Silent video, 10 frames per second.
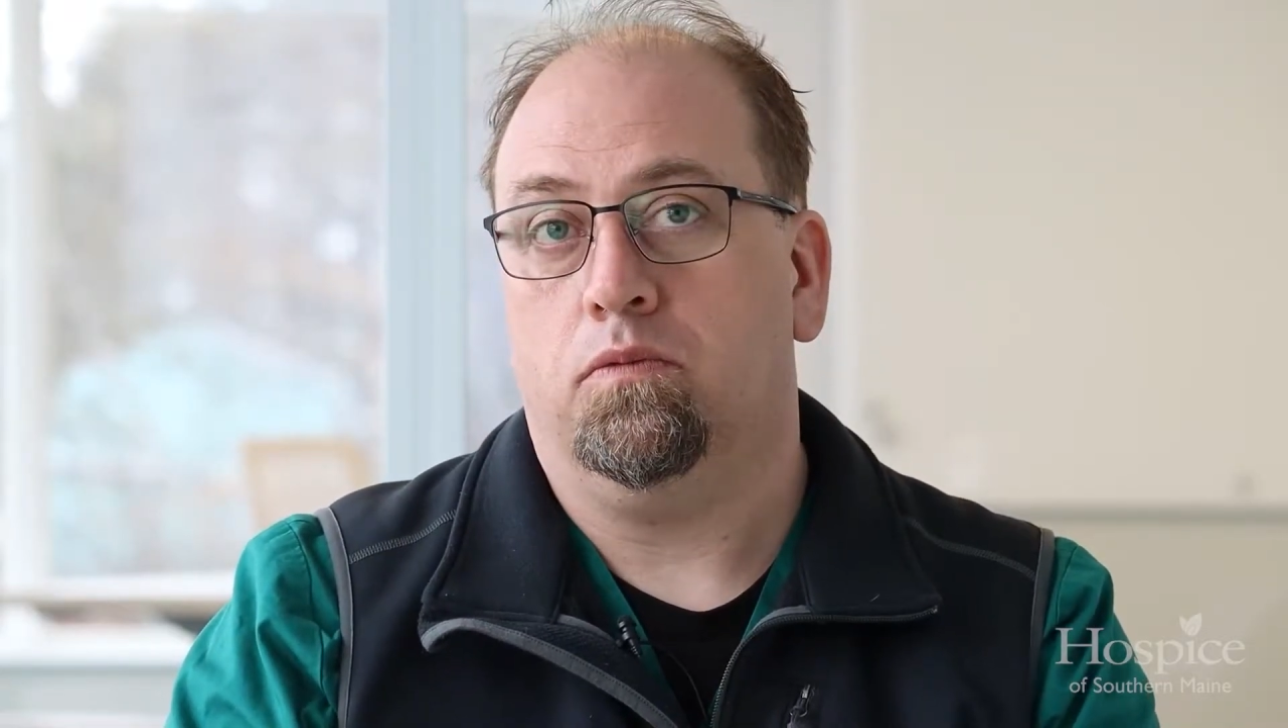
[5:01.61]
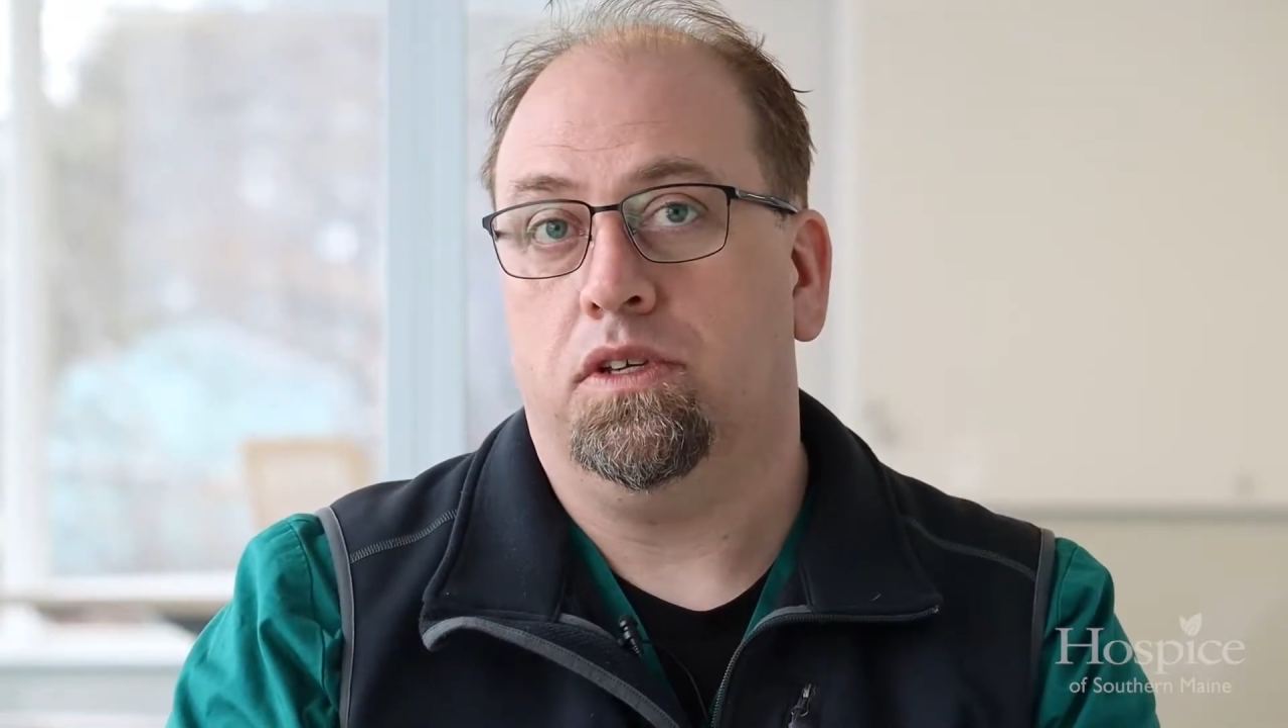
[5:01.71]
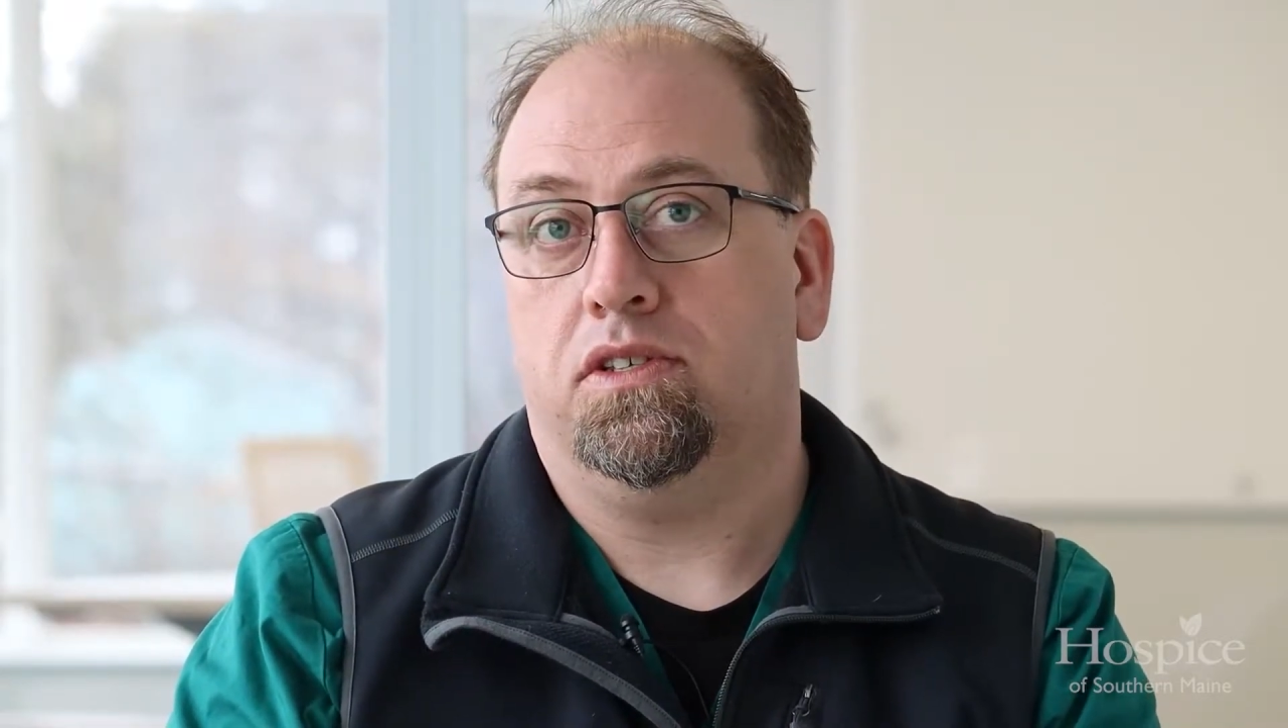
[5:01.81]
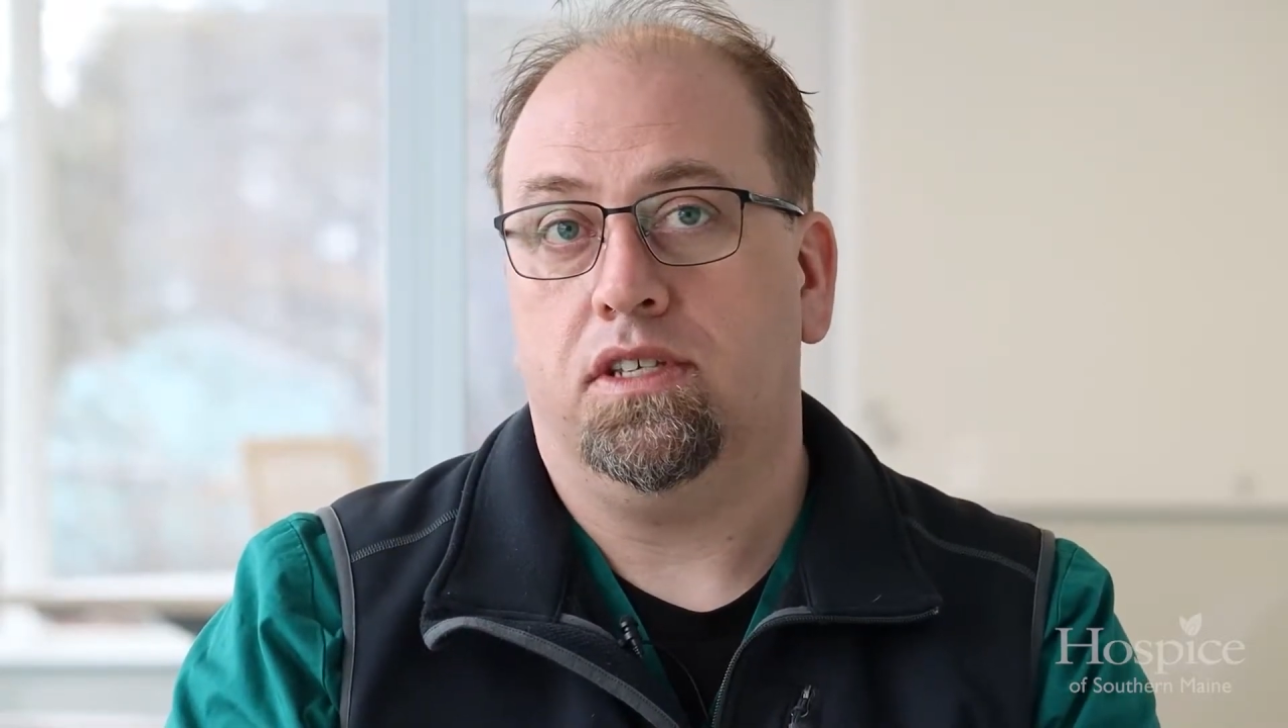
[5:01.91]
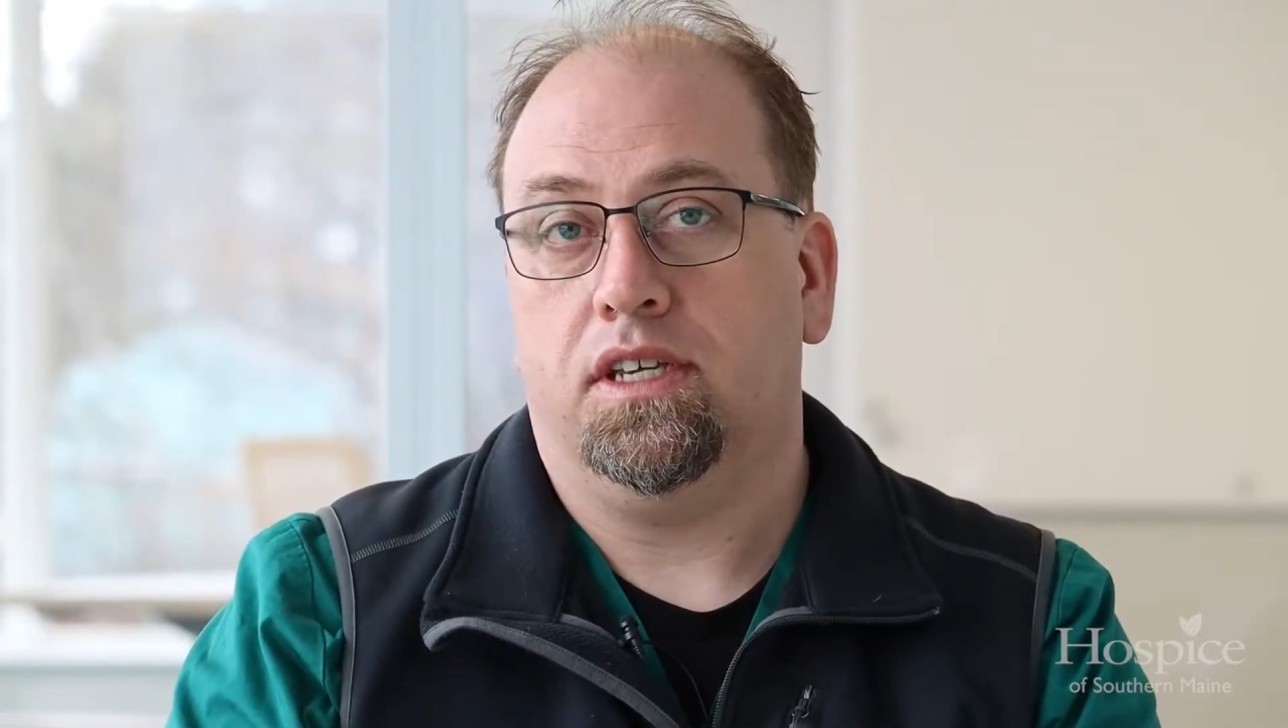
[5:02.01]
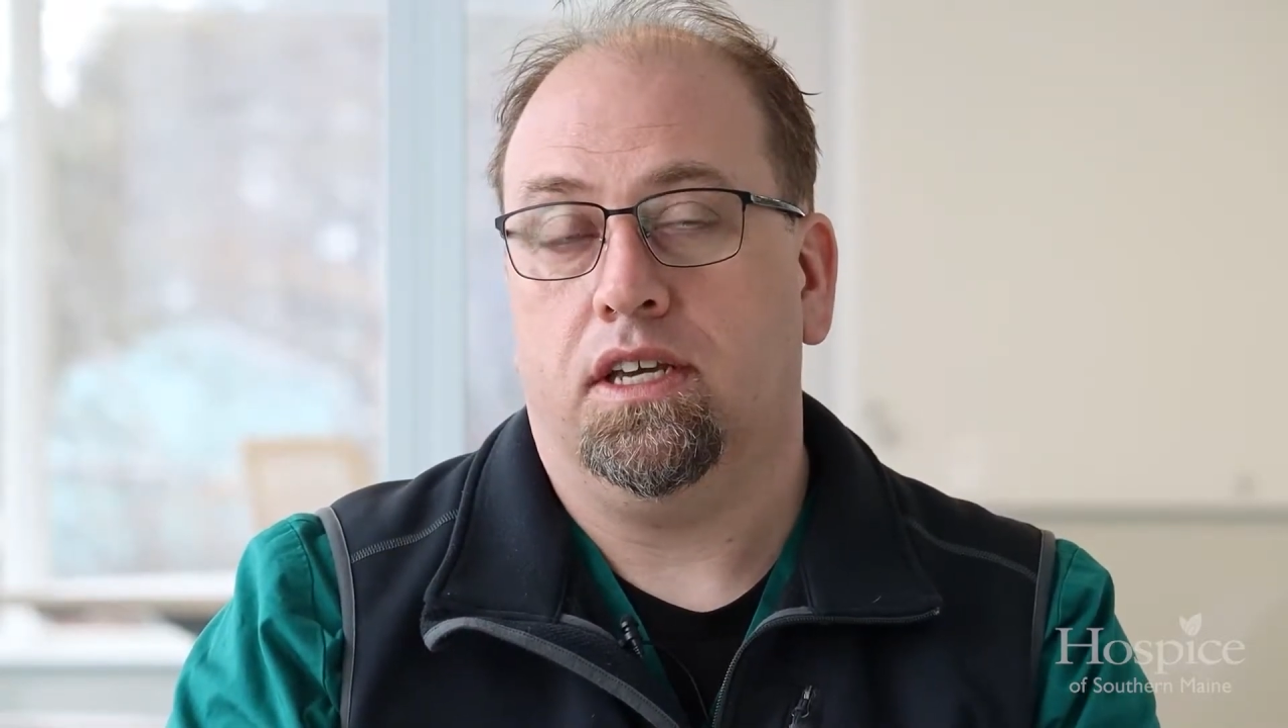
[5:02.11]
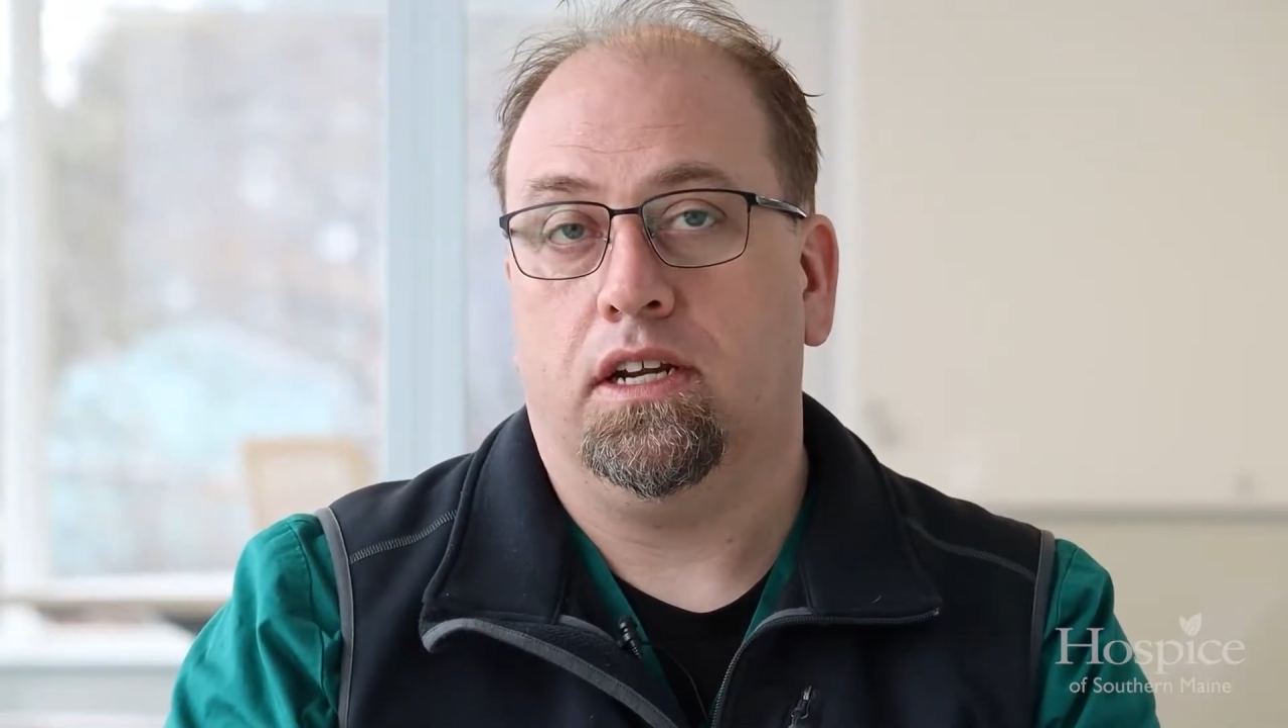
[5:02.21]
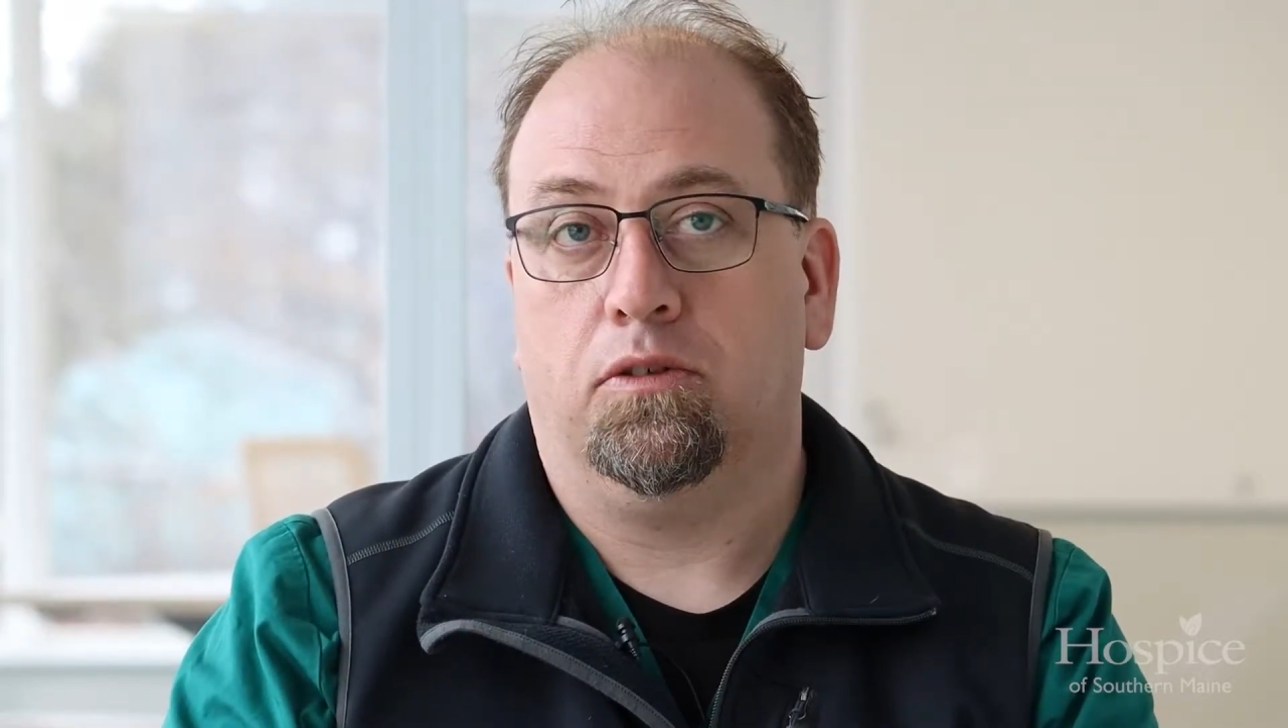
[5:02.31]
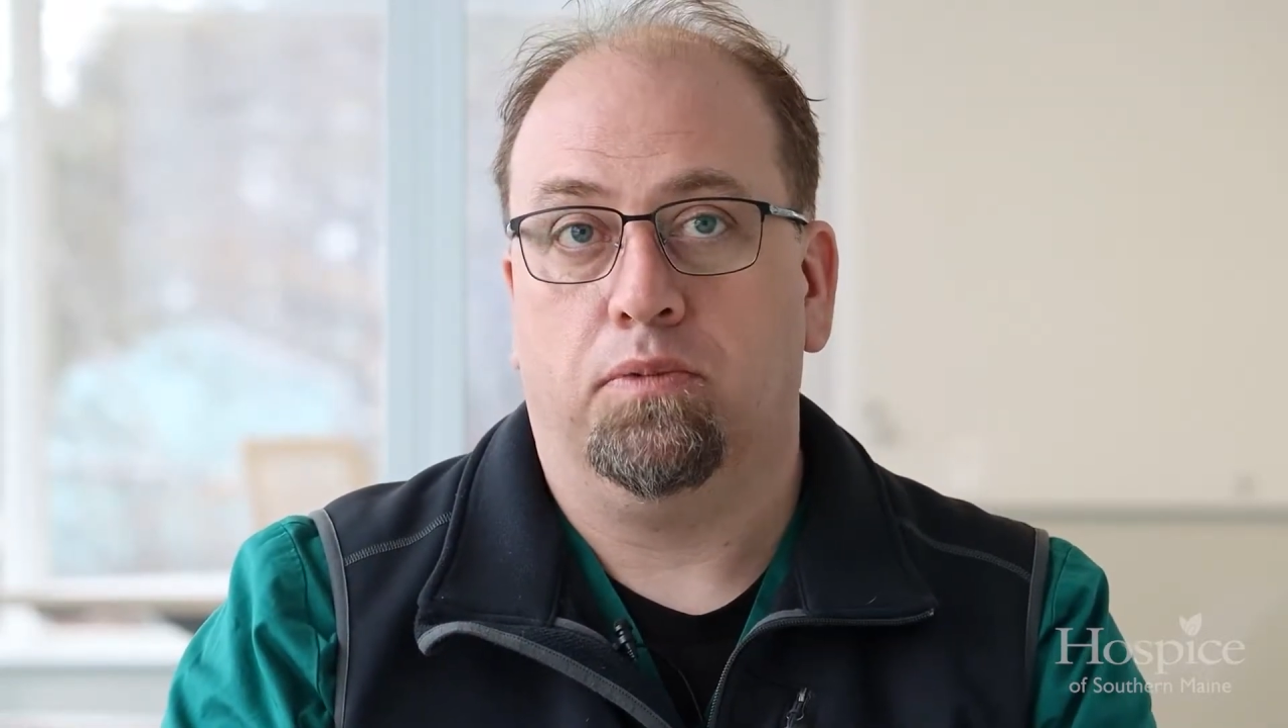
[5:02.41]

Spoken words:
we see in our